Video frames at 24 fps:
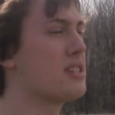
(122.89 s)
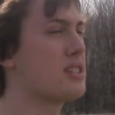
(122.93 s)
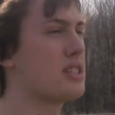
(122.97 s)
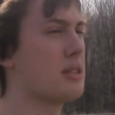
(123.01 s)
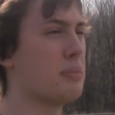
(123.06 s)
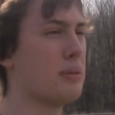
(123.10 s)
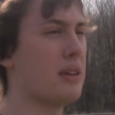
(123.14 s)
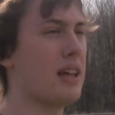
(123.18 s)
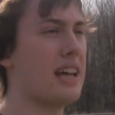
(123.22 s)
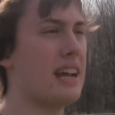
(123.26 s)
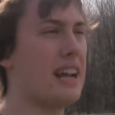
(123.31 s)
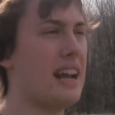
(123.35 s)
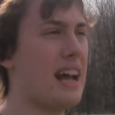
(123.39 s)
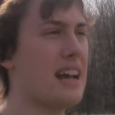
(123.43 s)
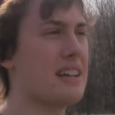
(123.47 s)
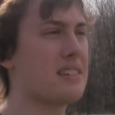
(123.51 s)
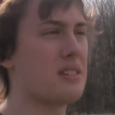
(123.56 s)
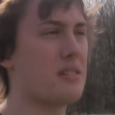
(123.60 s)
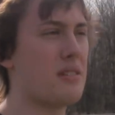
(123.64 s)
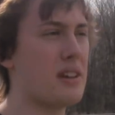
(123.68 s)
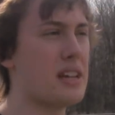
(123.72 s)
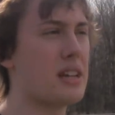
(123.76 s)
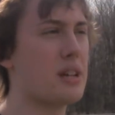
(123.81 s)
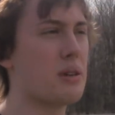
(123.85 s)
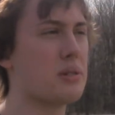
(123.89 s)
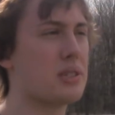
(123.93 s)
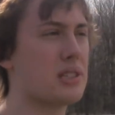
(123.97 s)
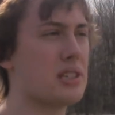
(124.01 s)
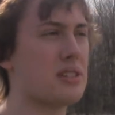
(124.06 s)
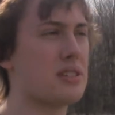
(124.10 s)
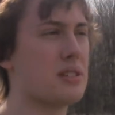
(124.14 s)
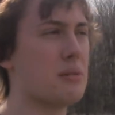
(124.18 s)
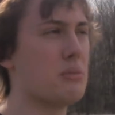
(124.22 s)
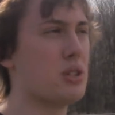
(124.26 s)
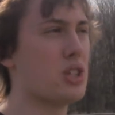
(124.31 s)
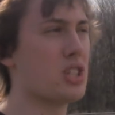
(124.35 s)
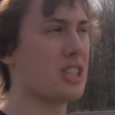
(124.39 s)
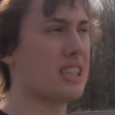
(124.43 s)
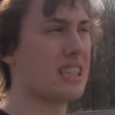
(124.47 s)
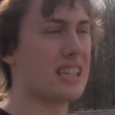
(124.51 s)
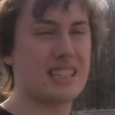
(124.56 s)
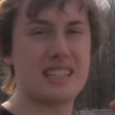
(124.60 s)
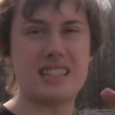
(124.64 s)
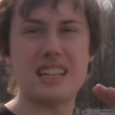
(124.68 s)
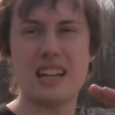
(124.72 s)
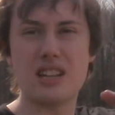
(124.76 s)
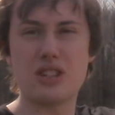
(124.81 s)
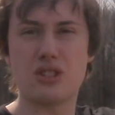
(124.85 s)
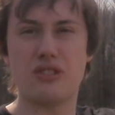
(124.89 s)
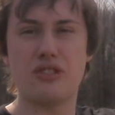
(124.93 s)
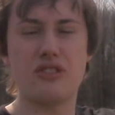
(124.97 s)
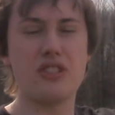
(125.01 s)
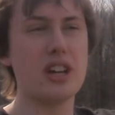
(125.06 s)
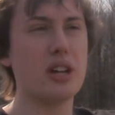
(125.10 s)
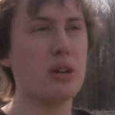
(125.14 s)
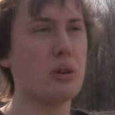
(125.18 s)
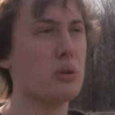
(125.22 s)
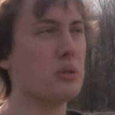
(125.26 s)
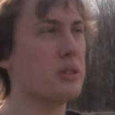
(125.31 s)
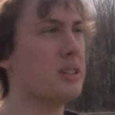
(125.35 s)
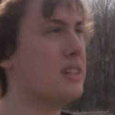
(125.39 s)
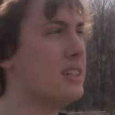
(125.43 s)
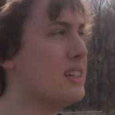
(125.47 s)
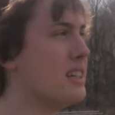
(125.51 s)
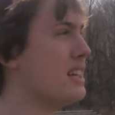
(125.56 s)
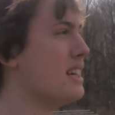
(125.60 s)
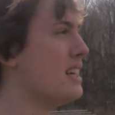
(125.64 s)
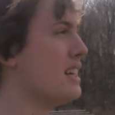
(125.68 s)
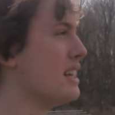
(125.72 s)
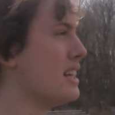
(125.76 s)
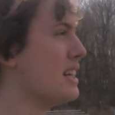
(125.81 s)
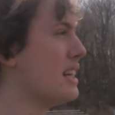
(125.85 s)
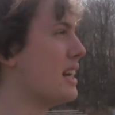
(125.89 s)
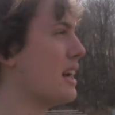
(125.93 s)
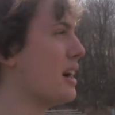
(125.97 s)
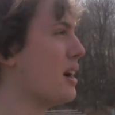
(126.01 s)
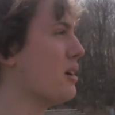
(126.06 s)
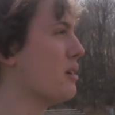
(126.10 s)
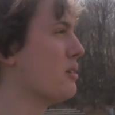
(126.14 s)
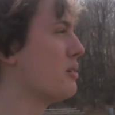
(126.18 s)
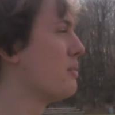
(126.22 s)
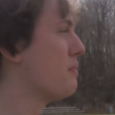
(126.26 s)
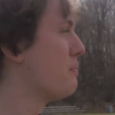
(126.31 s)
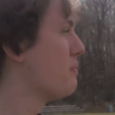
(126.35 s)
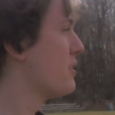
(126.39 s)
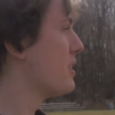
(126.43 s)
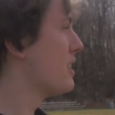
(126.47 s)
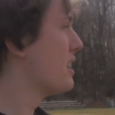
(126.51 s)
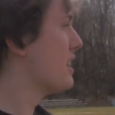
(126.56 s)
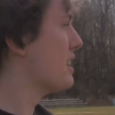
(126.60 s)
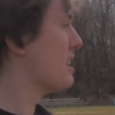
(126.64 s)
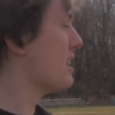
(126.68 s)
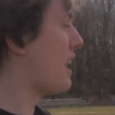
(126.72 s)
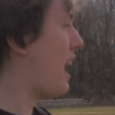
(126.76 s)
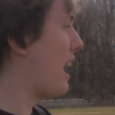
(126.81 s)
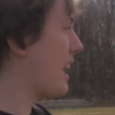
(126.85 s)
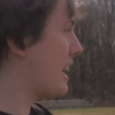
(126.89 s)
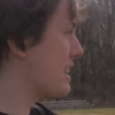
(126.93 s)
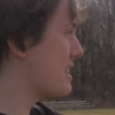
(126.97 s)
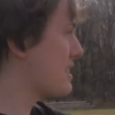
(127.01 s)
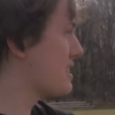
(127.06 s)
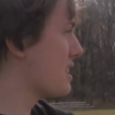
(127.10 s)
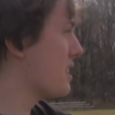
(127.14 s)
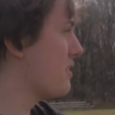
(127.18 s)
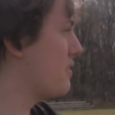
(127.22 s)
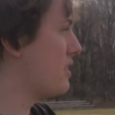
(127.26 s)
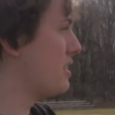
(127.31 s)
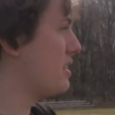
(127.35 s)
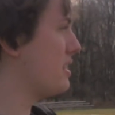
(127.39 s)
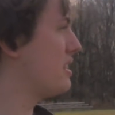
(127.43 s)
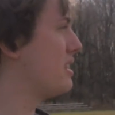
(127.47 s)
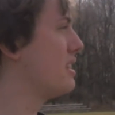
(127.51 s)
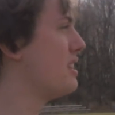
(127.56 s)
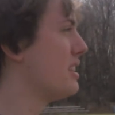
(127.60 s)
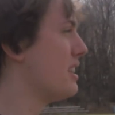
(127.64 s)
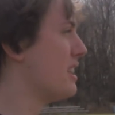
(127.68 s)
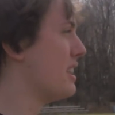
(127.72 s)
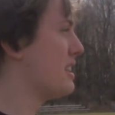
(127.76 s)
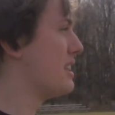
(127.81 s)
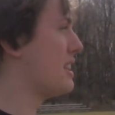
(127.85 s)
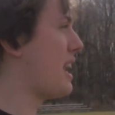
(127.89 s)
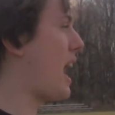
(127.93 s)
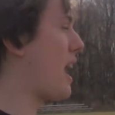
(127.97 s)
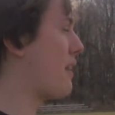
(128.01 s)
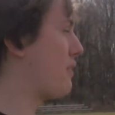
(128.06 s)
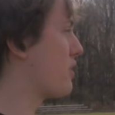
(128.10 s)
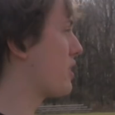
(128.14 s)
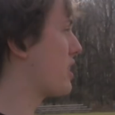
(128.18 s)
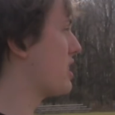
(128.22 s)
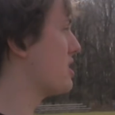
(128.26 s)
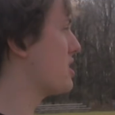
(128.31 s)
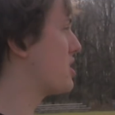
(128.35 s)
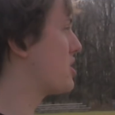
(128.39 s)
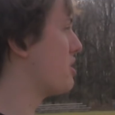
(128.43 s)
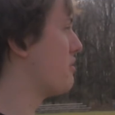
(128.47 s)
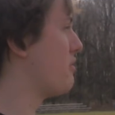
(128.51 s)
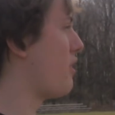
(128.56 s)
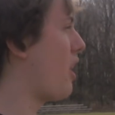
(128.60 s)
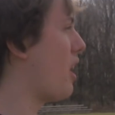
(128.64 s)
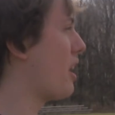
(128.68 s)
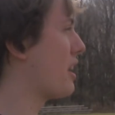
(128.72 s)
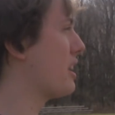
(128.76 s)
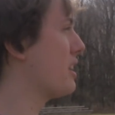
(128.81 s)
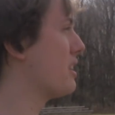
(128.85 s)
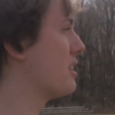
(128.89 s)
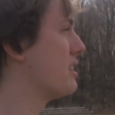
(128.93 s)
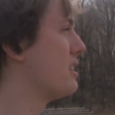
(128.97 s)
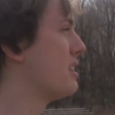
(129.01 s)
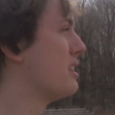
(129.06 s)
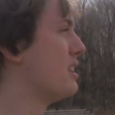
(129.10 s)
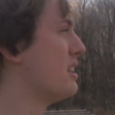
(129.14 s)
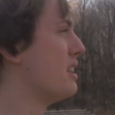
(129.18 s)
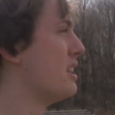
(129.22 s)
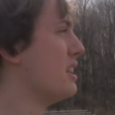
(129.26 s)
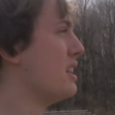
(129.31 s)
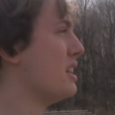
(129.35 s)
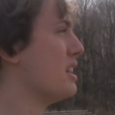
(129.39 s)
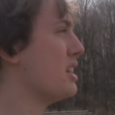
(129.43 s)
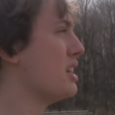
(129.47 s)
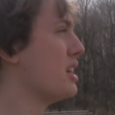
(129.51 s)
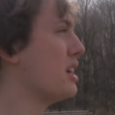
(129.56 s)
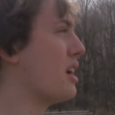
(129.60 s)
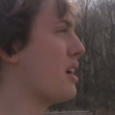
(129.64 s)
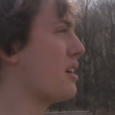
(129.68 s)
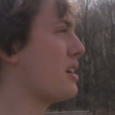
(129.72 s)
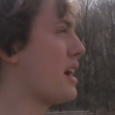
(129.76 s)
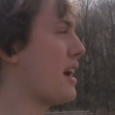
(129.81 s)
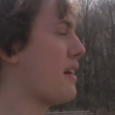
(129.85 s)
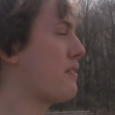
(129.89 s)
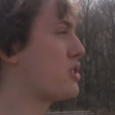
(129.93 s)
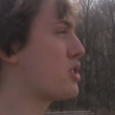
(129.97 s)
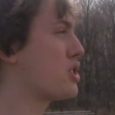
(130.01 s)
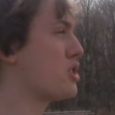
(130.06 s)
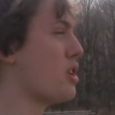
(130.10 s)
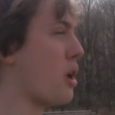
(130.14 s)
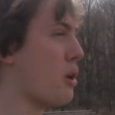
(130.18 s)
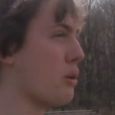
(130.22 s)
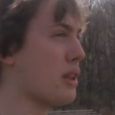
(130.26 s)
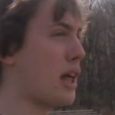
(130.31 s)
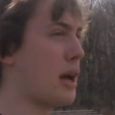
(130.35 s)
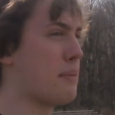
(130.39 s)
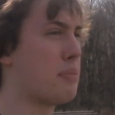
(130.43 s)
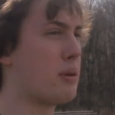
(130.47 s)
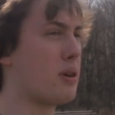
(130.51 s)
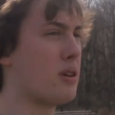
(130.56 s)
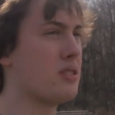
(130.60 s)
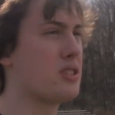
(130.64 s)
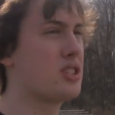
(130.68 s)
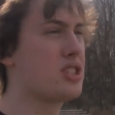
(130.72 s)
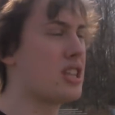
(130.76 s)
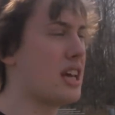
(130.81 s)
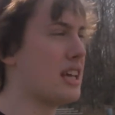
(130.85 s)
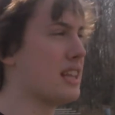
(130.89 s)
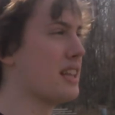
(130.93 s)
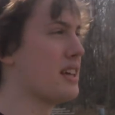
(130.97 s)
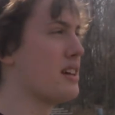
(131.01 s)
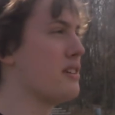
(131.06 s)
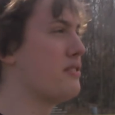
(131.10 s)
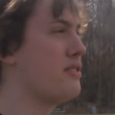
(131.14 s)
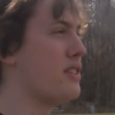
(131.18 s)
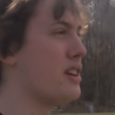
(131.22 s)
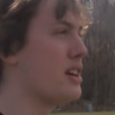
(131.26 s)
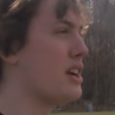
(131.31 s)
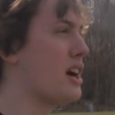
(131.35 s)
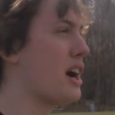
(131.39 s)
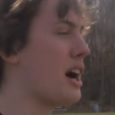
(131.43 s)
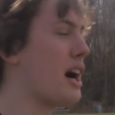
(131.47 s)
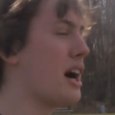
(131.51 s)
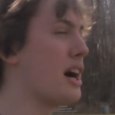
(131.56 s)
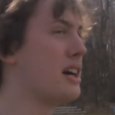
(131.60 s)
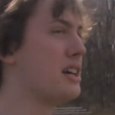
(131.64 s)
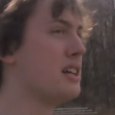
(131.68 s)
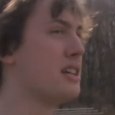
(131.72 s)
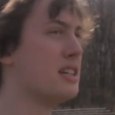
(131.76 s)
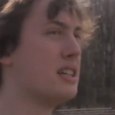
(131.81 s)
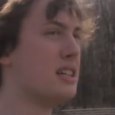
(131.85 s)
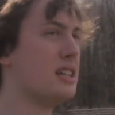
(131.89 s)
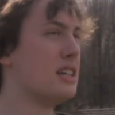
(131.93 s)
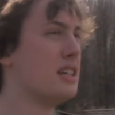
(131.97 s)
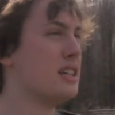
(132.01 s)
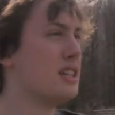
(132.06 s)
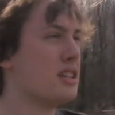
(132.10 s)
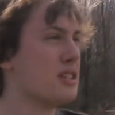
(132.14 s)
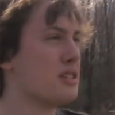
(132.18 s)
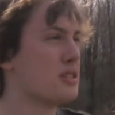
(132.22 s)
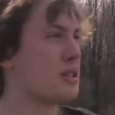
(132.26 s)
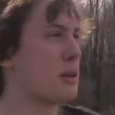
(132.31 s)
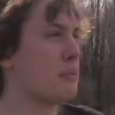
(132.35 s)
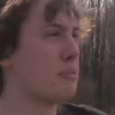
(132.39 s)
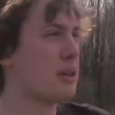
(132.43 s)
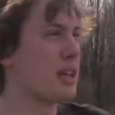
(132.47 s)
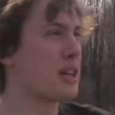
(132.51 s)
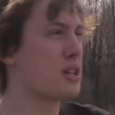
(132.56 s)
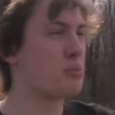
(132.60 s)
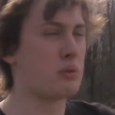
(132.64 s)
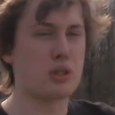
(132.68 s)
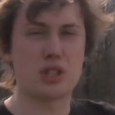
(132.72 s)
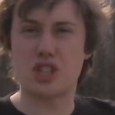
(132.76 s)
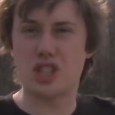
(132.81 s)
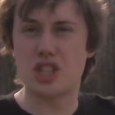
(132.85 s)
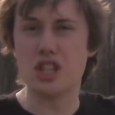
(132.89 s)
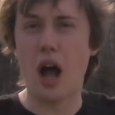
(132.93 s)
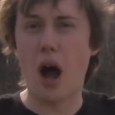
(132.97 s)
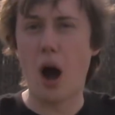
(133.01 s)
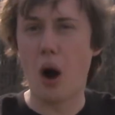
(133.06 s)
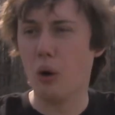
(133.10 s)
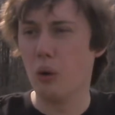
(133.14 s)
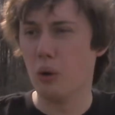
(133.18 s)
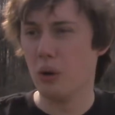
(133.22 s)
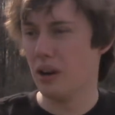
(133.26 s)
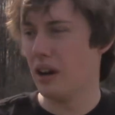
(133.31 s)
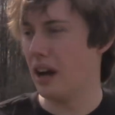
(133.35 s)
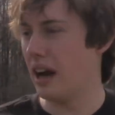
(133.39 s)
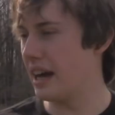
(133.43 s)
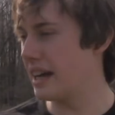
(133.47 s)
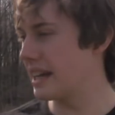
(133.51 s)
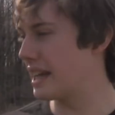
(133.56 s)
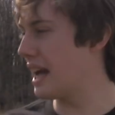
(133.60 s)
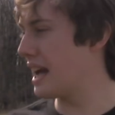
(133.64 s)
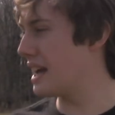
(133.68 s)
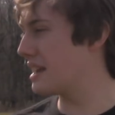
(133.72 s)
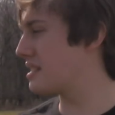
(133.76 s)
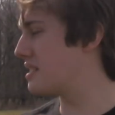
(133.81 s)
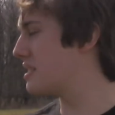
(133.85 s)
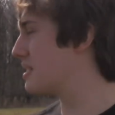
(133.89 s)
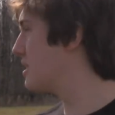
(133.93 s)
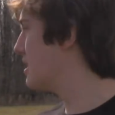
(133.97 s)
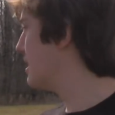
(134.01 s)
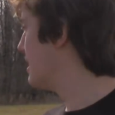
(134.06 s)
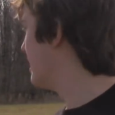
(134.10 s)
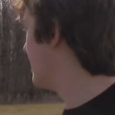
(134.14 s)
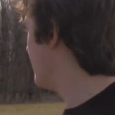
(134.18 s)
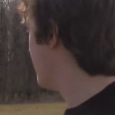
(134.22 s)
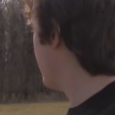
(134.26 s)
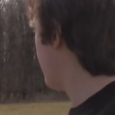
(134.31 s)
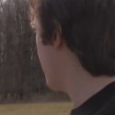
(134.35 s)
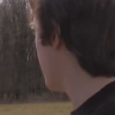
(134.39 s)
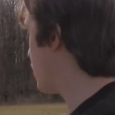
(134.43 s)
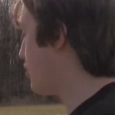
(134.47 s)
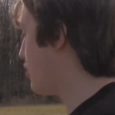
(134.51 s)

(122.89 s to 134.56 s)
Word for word: of the planet has their ecosystem just listed as field, you know? Lions live in the African savanna, you know, you have snow leopards that live in uh, some place with snow, I guess. It's